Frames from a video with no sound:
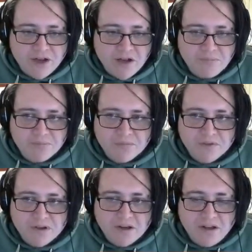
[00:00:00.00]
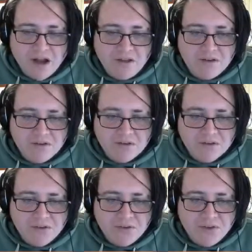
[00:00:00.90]
And
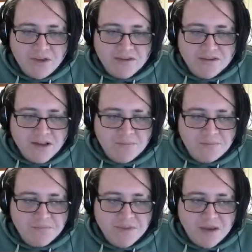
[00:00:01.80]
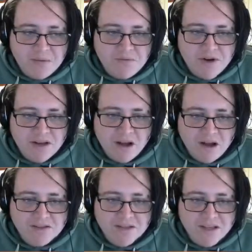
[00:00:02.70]
the thing is, like, they were really
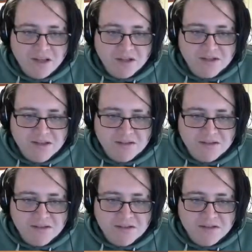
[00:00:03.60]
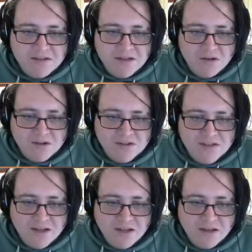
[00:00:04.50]
hard to kill because they just did not
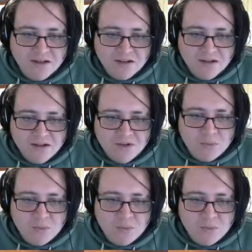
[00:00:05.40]
sink. It's